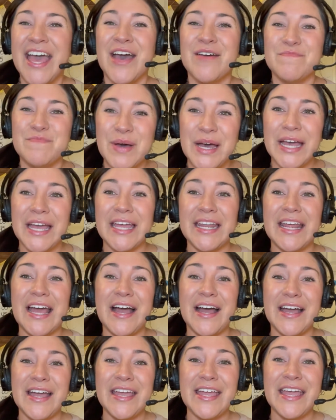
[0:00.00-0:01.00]
But
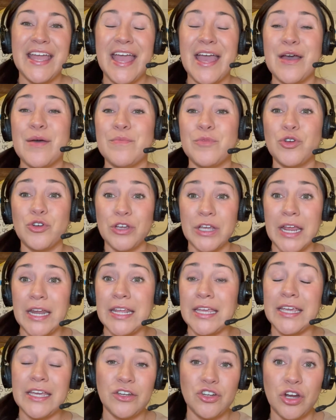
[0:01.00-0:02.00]
I am
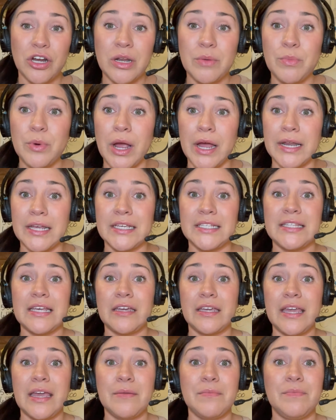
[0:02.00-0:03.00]
creating kindergarten products
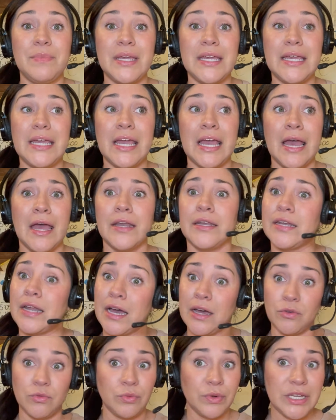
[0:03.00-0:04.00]
that can be
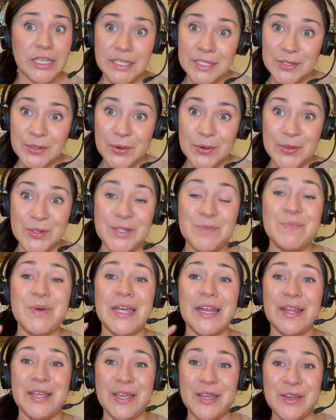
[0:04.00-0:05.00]
not resold,
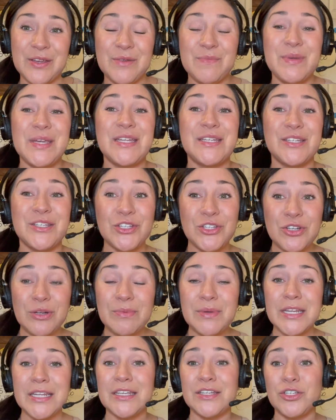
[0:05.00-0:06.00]
but could be
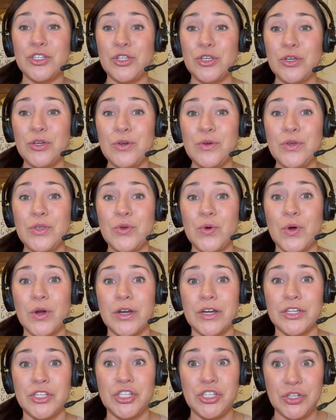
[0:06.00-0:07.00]
distributed to
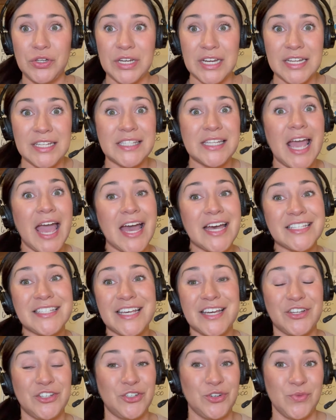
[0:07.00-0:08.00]
your students as
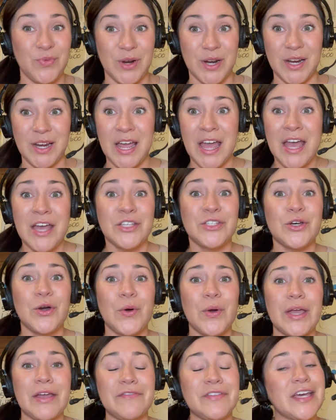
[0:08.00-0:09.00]
extra work.
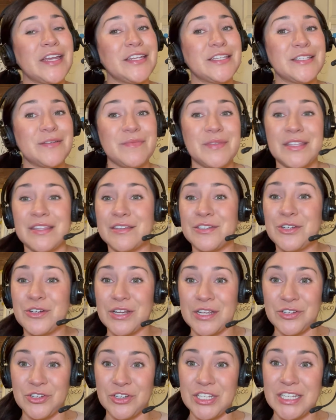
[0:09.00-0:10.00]
So if that is something that you're
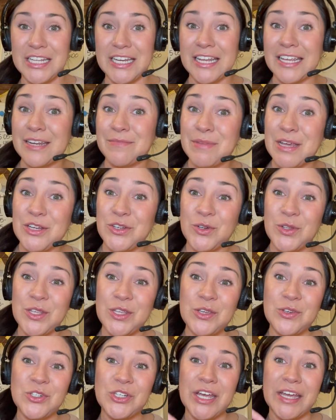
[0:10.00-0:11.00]
interested in, make sure that
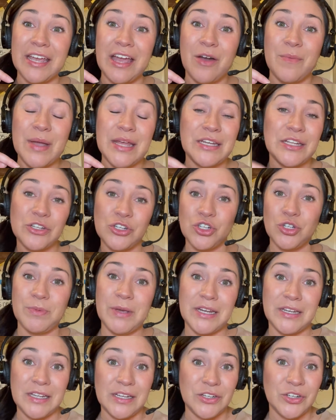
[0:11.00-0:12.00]
you check out my Teachers
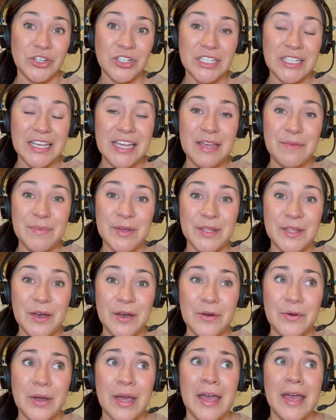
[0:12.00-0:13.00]
Pay Teachers link
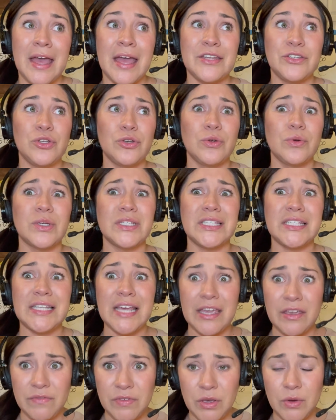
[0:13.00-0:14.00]
below to
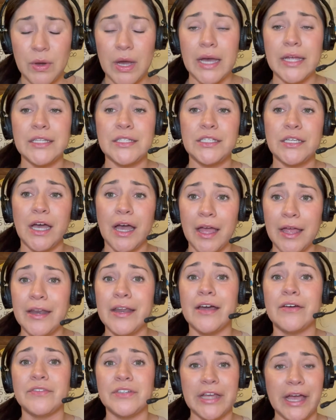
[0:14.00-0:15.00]
save you a ton
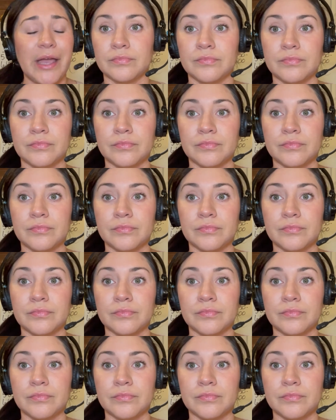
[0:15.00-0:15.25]
of time.